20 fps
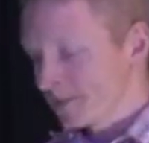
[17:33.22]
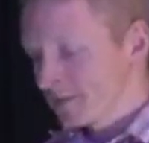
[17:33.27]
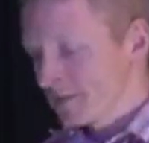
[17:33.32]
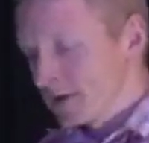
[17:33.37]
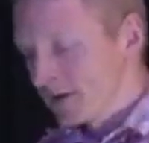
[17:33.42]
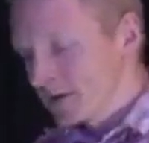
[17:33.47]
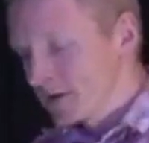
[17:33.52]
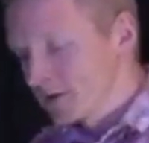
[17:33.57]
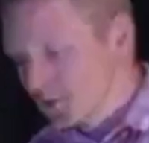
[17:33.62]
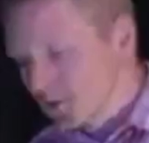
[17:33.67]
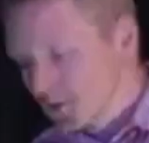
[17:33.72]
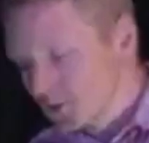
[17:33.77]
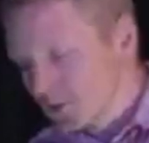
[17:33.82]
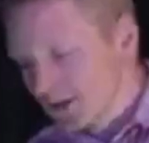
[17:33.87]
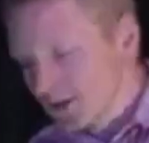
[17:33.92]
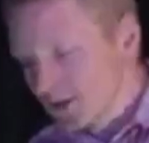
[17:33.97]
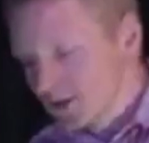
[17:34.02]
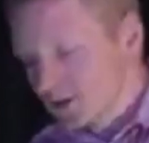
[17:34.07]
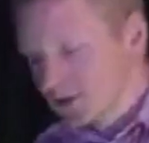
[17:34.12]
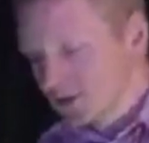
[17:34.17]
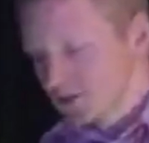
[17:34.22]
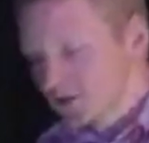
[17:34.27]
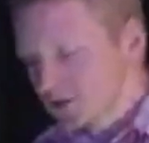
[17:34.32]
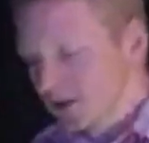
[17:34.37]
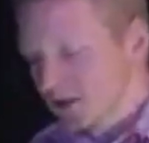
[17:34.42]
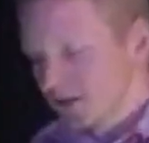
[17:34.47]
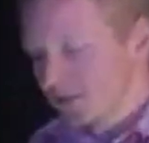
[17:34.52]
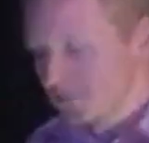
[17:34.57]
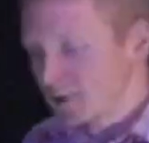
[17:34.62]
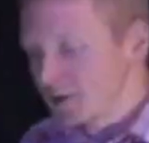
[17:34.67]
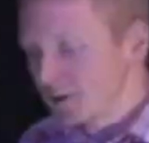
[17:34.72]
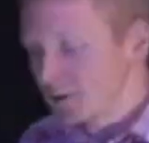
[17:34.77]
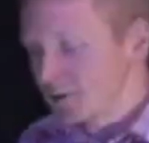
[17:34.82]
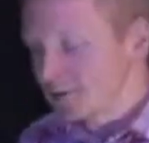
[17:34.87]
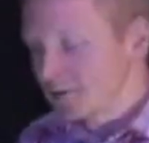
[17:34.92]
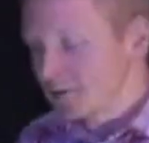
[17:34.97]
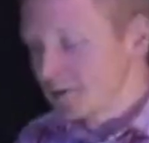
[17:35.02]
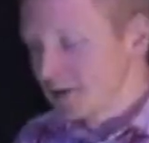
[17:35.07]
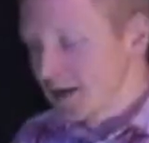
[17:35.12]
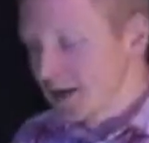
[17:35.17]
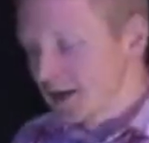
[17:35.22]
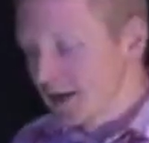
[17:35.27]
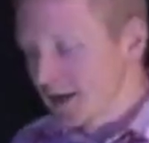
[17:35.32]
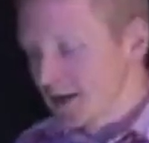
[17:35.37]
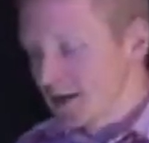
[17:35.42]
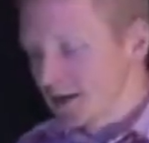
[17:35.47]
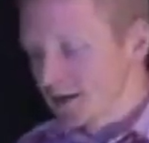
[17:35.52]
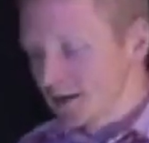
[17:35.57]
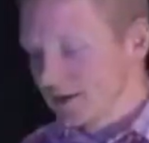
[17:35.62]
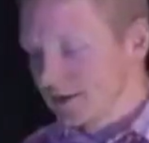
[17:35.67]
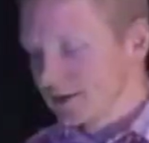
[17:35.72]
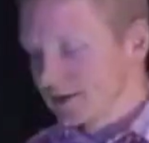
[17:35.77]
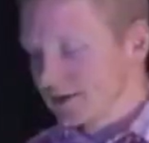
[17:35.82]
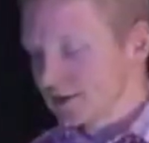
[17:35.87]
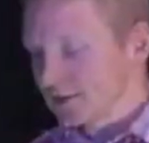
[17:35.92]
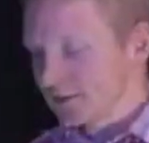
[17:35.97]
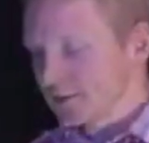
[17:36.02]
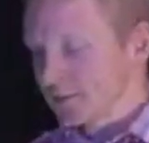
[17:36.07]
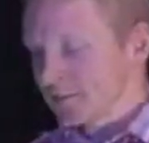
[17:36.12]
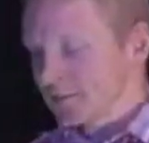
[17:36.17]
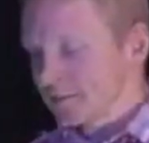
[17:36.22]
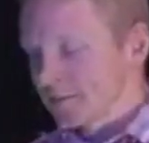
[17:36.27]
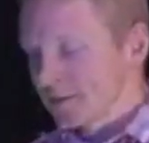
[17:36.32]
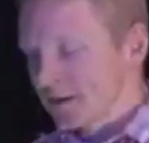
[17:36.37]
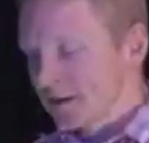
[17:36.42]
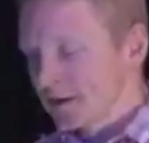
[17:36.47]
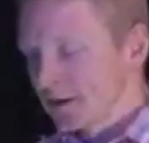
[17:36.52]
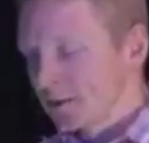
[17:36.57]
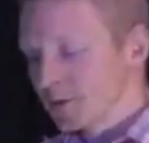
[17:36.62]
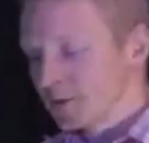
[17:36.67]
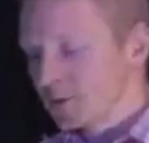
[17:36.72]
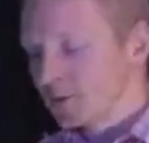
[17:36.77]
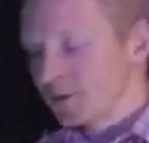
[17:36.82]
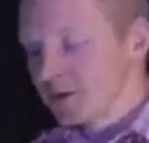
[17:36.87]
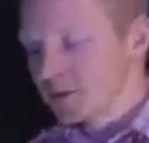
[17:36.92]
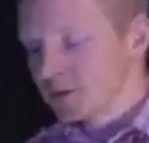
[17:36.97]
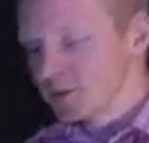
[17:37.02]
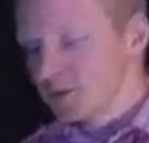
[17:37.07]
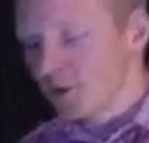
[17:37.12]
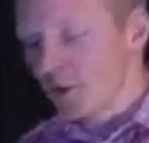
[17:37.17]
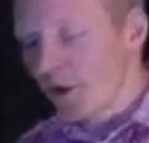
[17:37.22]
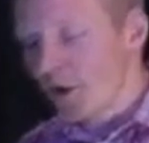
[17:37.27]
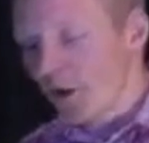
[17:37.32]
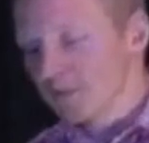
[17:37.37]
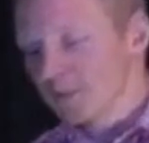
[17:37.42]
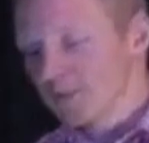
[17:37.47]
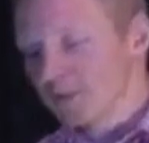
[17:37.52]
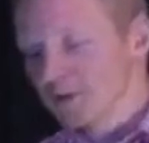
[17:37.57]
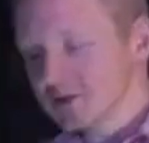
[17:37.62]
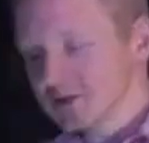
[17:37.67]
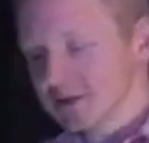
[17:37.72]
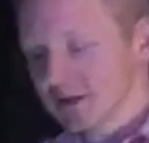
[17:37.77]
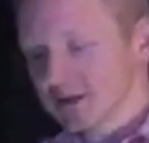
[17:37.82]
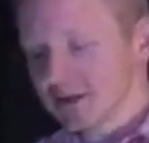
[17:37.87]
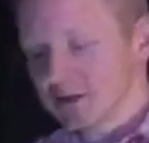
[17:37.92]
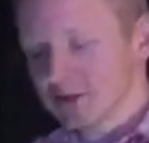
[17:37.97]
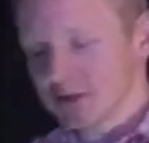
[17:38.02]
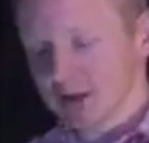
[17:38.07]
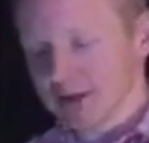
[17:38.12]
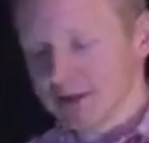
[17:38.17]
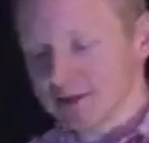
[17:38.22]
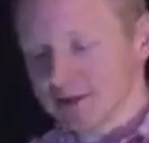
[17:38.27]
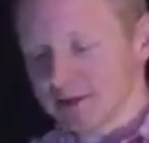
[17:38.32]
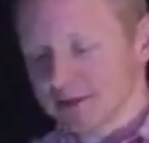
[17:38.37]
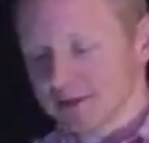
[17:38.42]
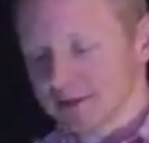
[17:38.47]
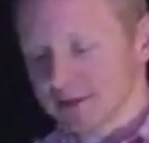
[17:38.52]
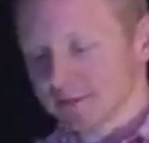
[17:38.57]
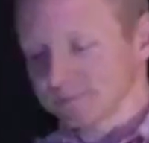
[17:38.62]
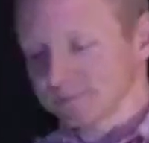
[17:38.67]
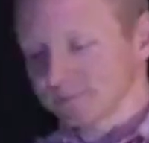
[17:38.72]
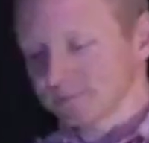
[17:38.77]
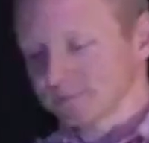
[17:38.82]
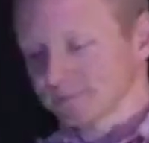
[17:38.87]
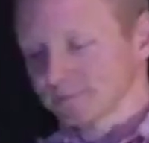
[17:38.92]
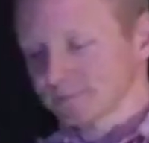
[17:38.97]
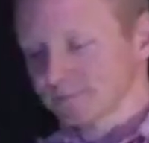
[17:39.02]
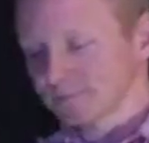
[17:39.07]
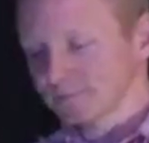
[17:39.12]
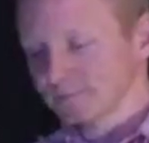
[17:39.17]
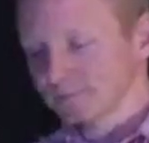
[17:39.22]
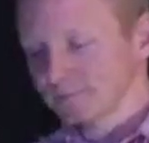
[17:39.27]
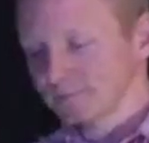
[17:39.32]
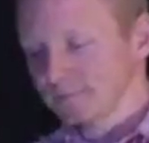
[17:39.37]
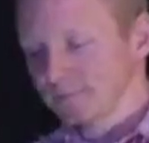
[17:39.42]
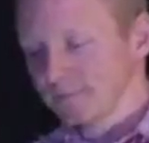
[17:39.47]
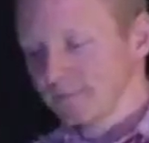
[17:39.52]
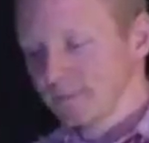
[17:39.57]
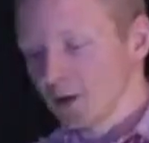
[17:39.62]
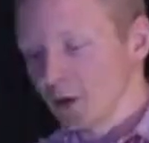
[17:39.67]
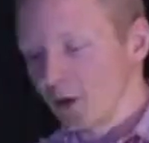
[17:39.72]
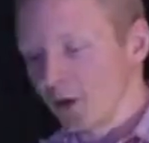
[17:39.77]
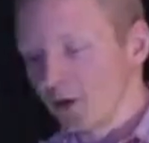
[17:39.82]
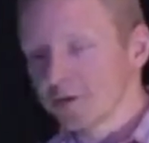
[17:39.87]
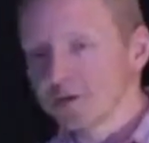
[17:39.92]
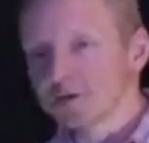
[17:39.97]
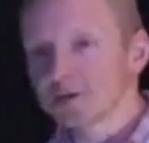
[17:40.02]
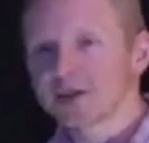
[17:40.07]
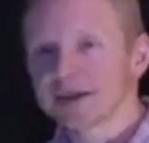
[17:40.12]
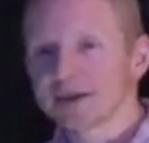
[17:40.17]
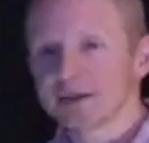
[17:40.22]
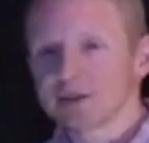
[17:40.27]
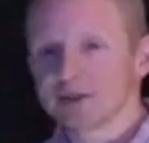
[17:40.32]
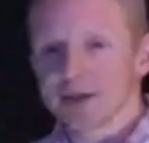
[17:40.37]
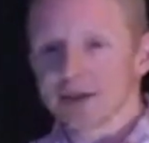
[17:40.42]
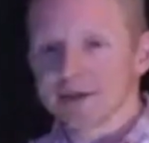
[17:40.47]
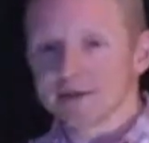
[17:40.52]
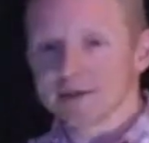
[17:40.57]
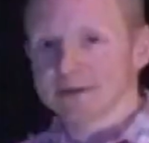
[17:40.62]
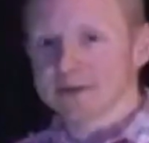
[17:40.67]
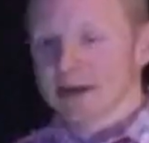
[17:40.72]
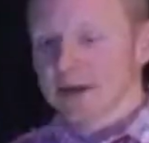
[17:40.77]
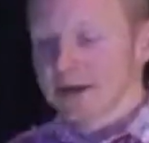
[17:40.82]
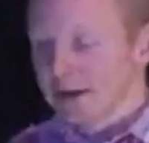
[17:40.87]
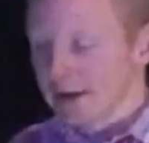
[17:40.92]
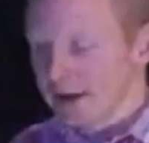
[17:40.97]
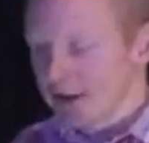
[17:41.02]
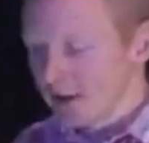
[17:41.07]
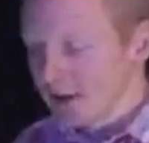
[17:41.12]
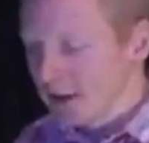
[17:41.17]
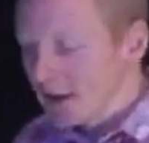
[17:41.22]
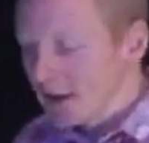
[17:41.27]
And the third way to choose love when you feel like hate is, number three, to offer second chances. Offer second chances. Now,